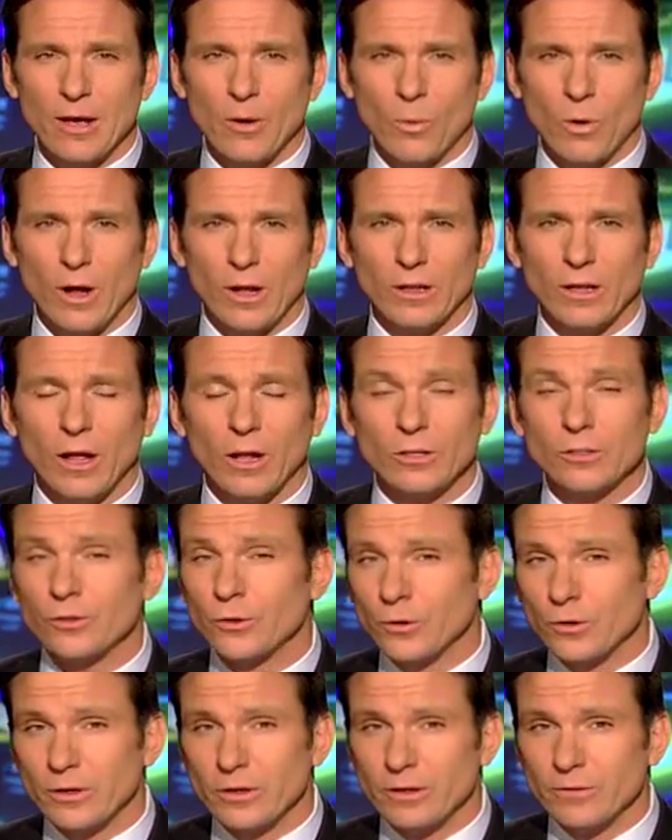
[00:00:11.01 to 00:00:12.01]
While
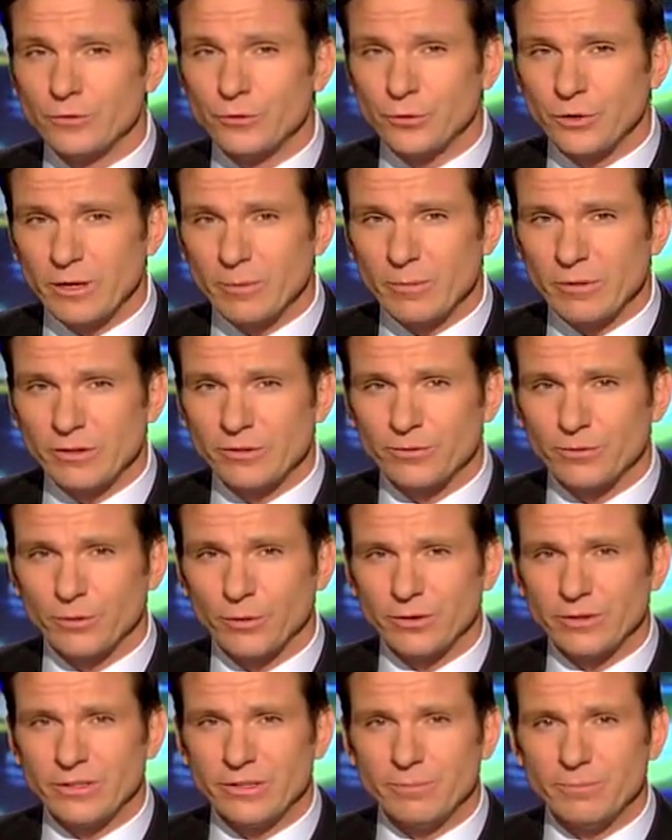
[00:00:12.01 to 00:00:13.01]
alternative treatments
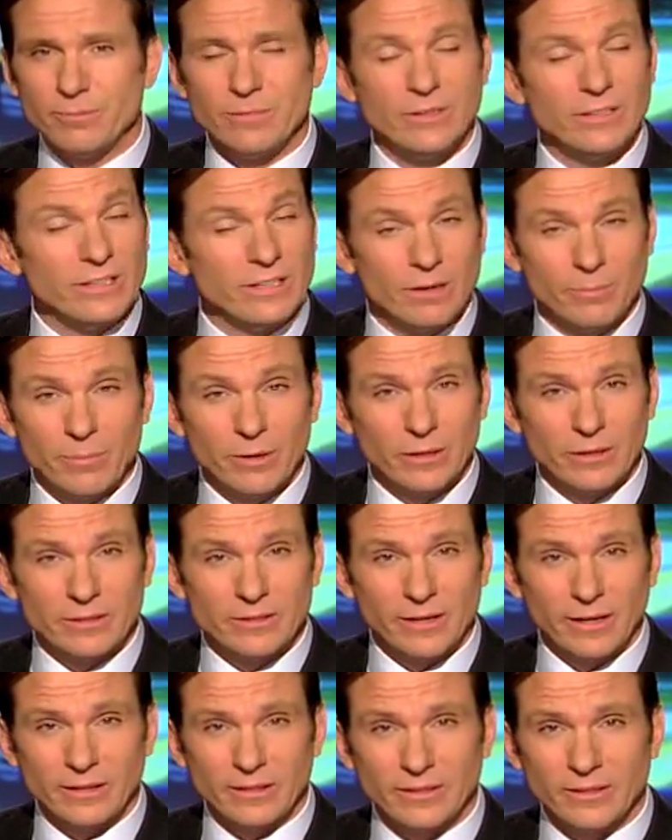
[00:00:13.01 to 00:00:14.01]
for de
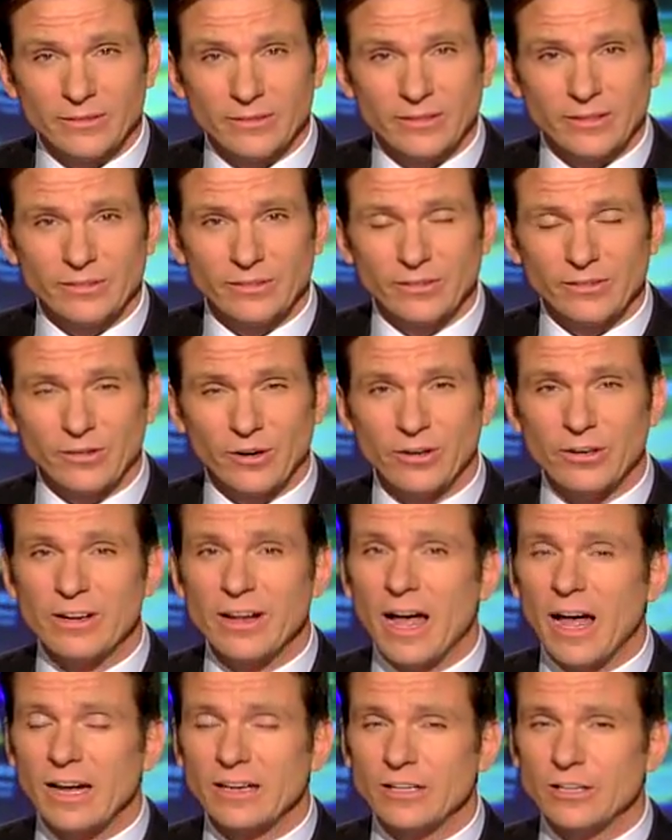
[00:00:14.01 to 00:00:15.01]
debilitating diseases are
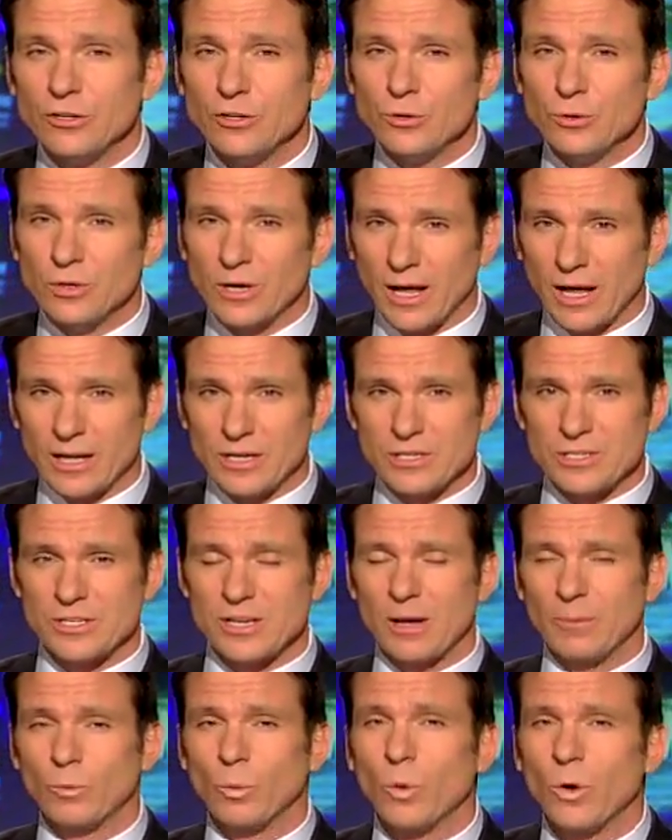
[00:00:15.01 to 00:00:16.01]
not a new
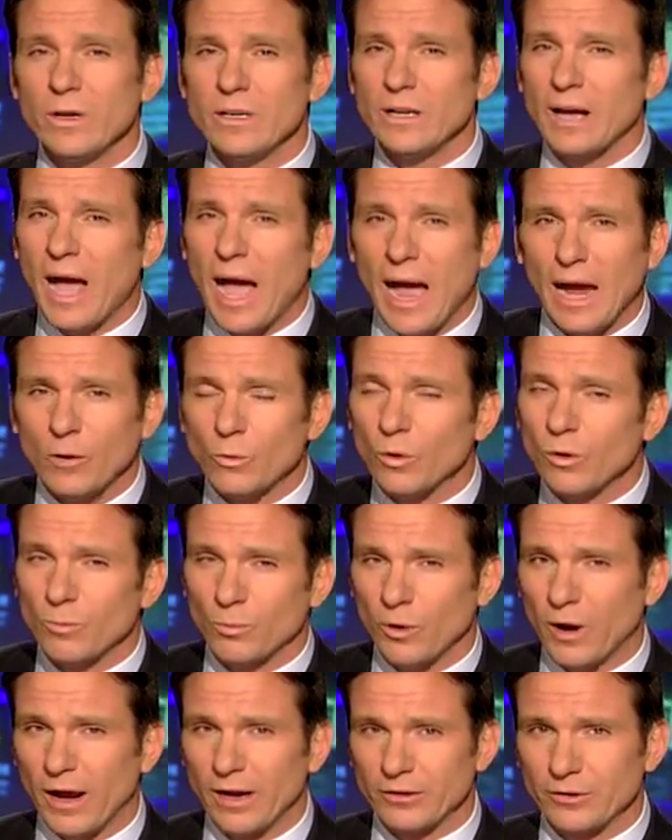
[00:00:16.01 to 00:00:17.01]
concept, one
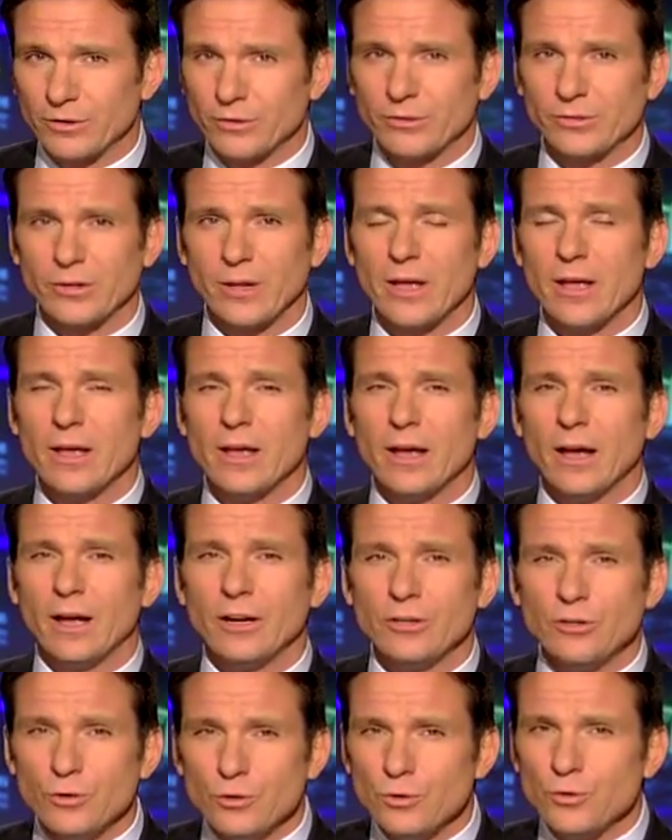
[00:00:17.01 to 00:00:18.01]
chiropractor's
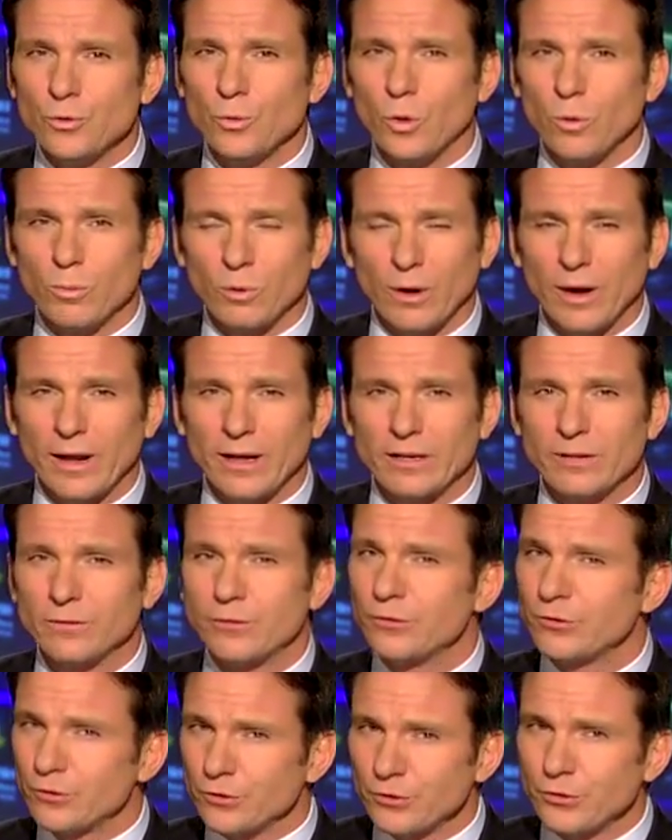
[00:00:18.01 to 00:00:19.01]
unusual brand of
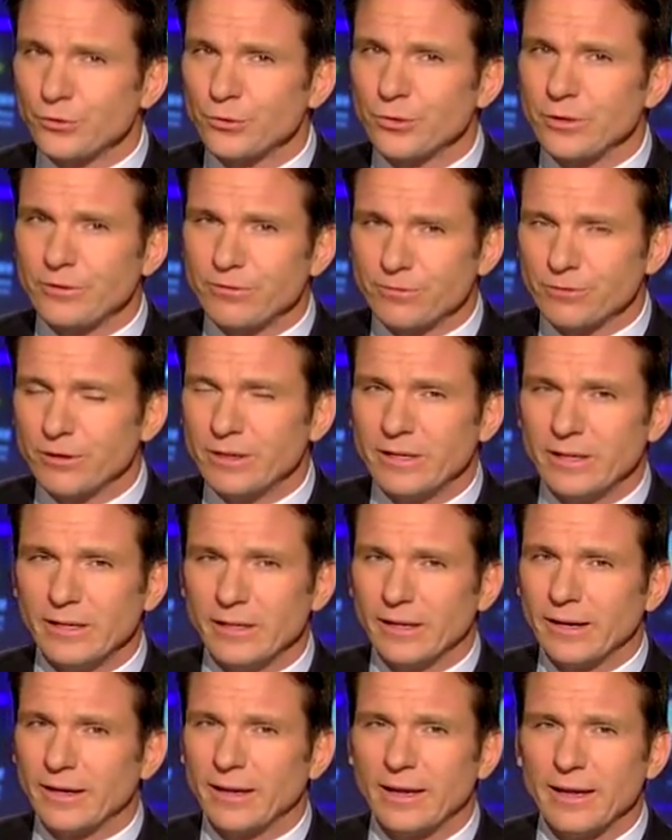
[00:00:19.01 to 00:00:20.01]
surgery free
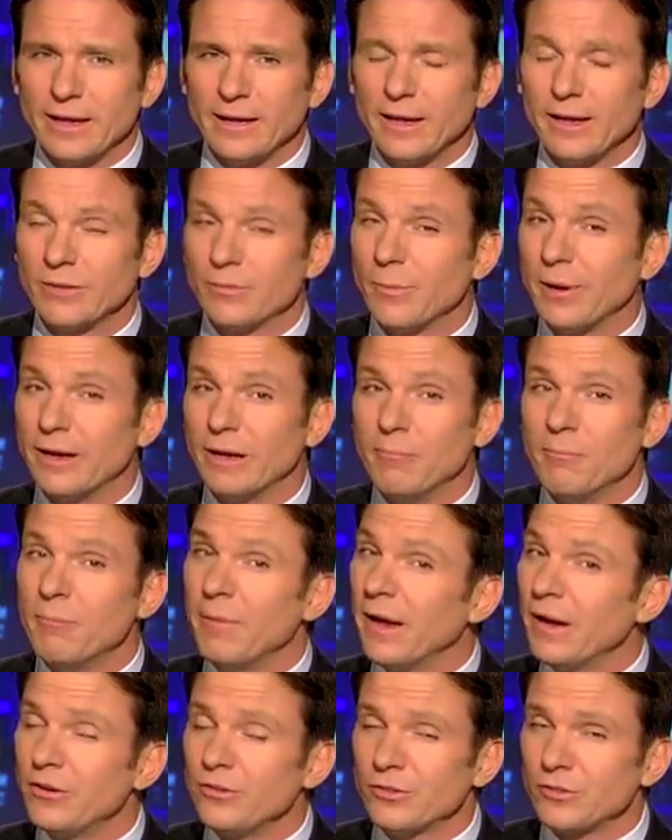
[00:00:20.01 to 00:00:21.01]
healing has made a
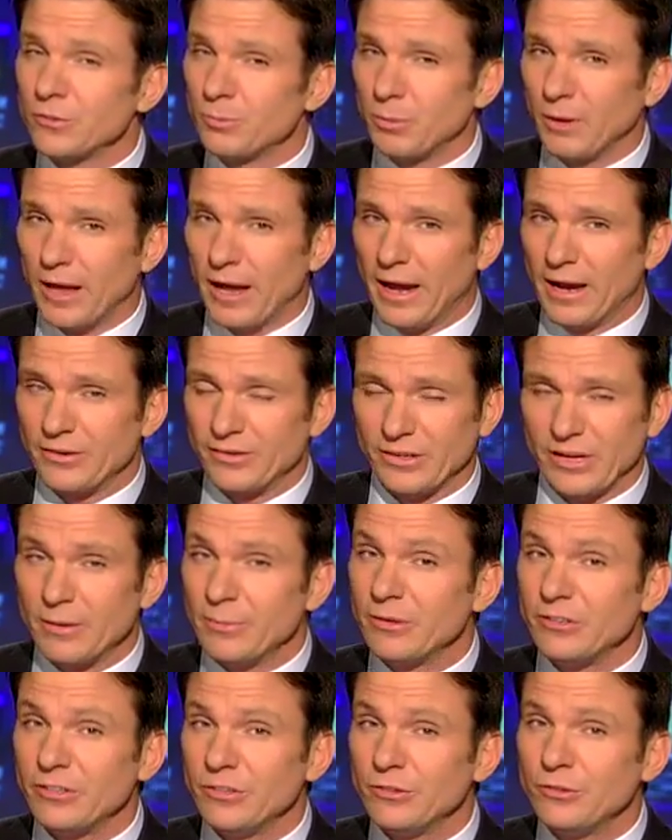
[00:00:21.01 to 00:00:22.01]
major splash. And
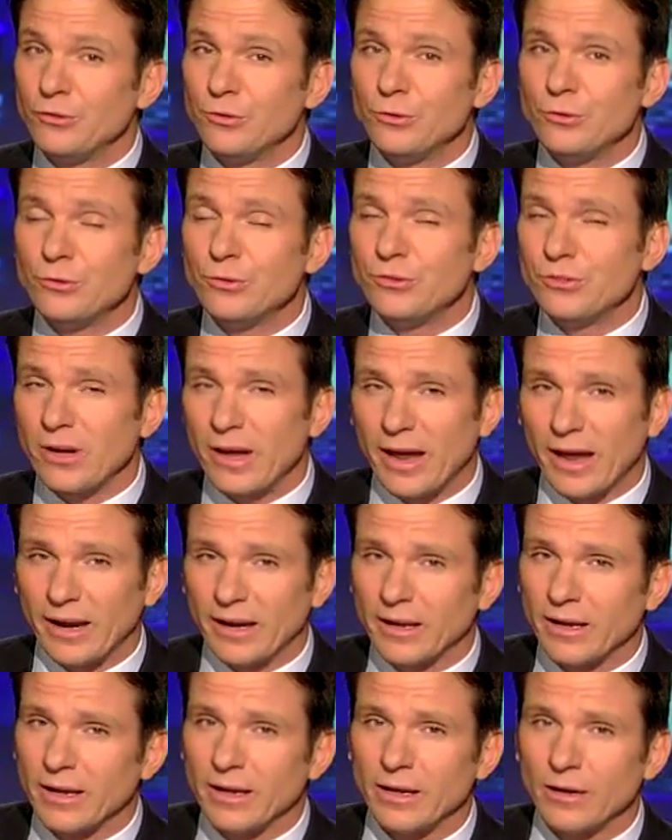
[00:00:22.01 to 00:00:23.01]
ABC's Juju
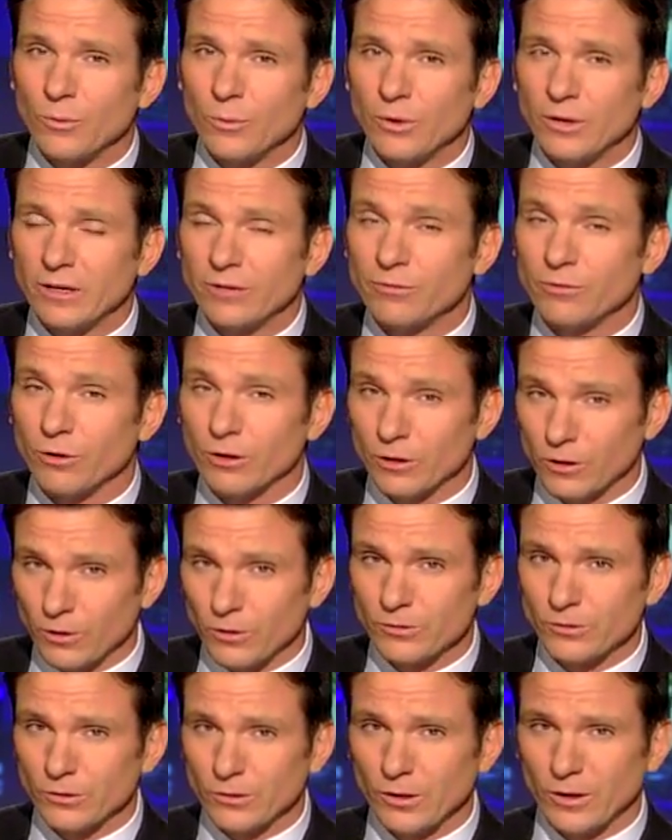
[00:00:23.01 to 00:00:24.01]
Chang went in for a
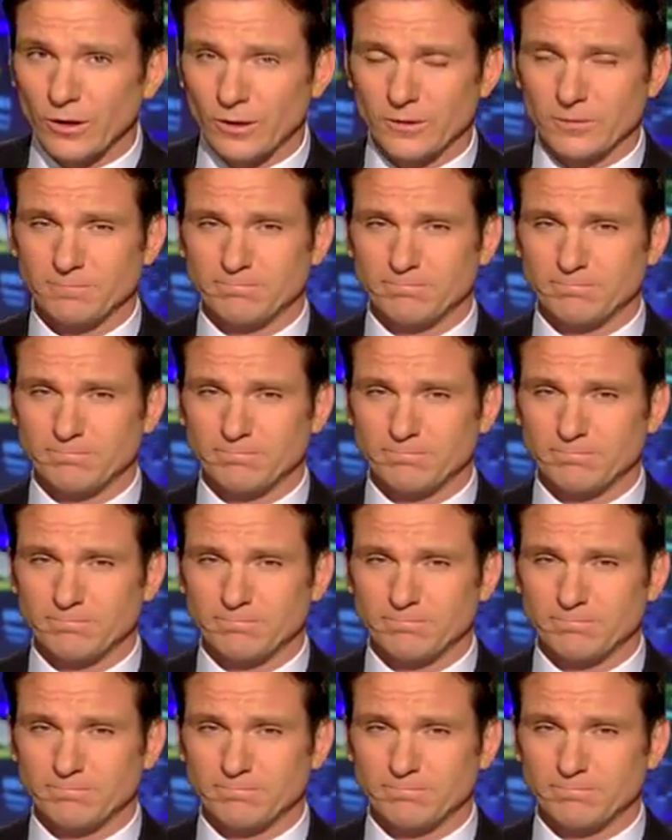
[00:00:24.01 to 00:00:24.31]
closer look.